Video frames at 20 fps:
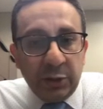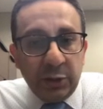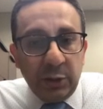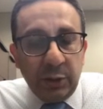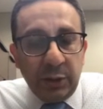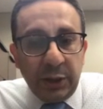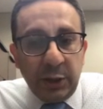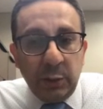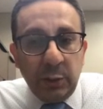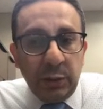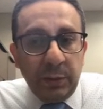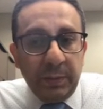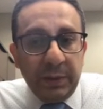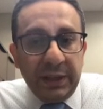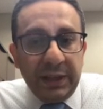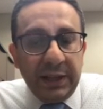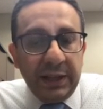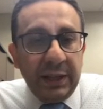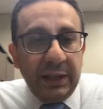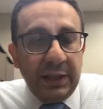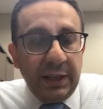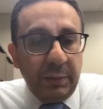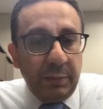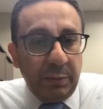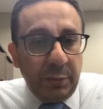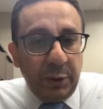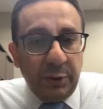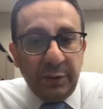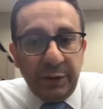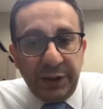So they will be
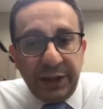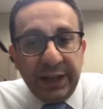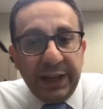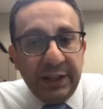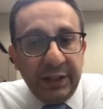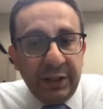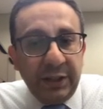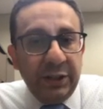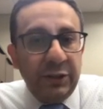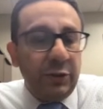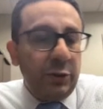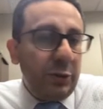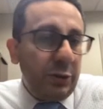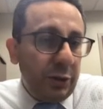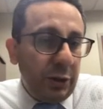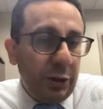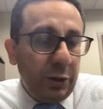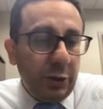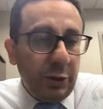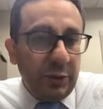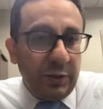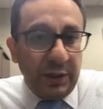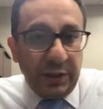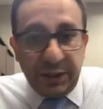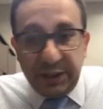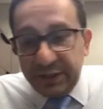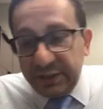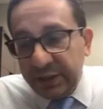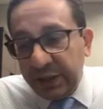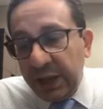the perfect candidates to start
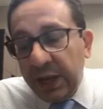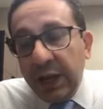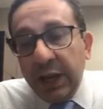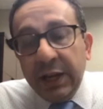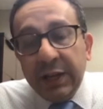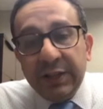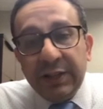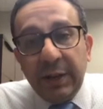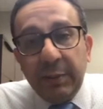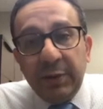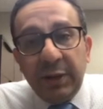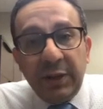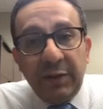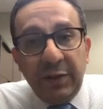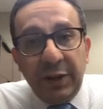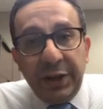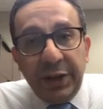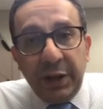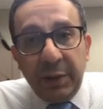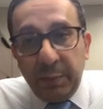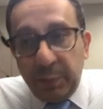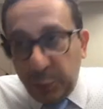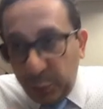using this. Something very